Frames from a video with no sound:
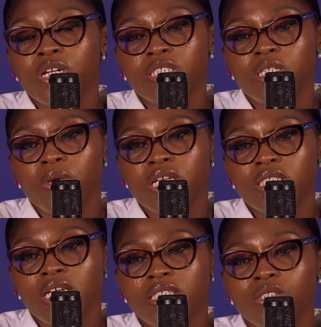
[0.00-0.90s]
a
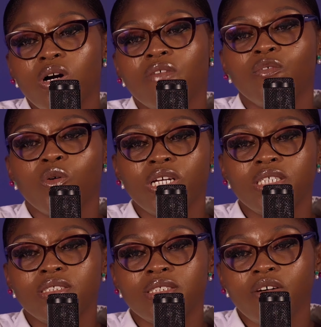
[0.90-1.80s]
disability is to avoid
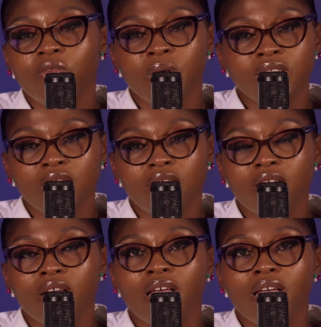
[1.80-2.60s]
self-pity.